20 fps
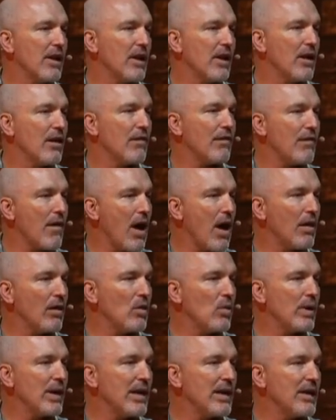
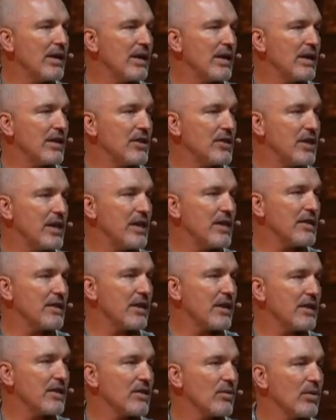Following
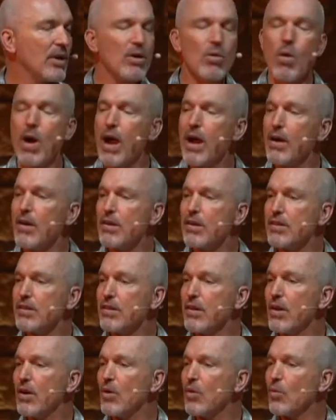Jesus requires
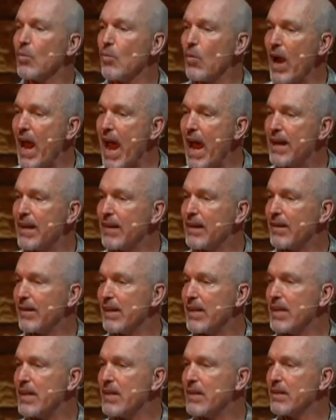
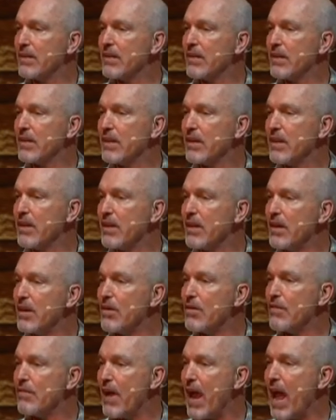radically
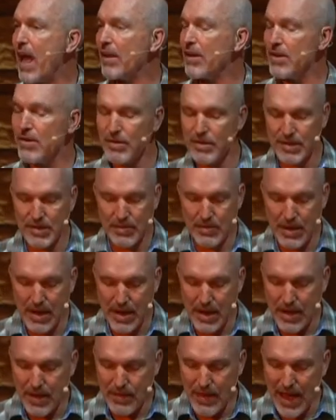new values.
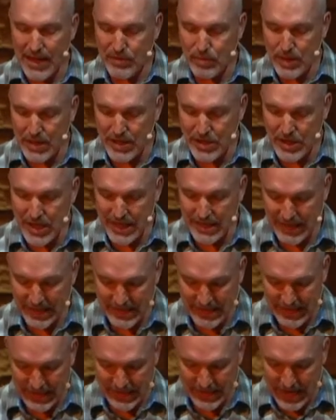That's what
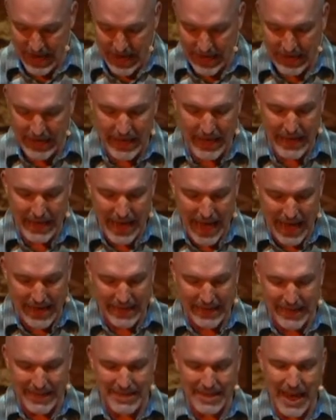Jesus is getting at
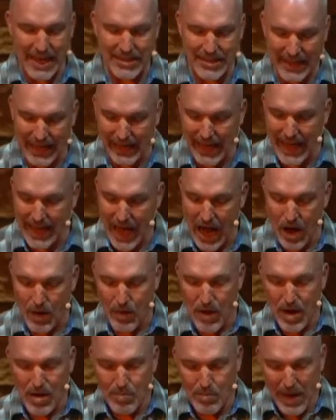in this section. I like how
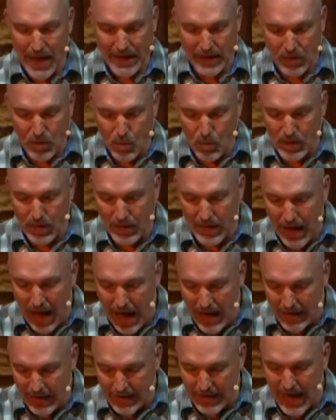Michael
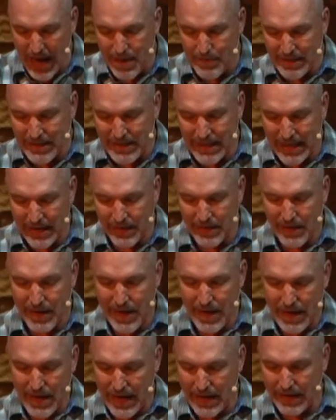Wilcock, a commentator
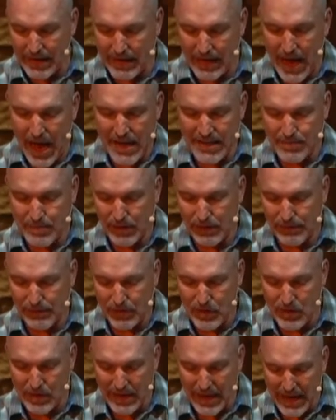on the Gospel of
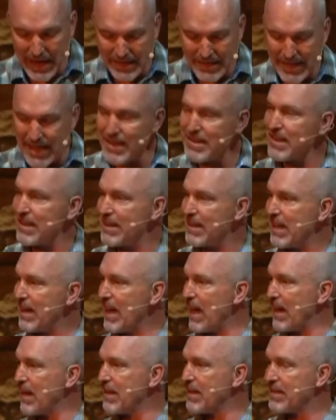Luke, says as he
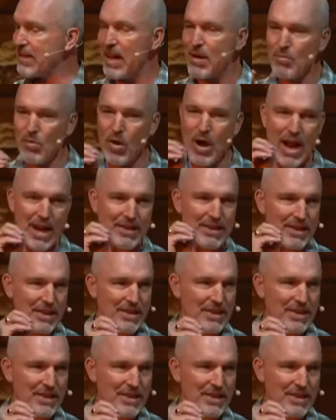kind of summarizes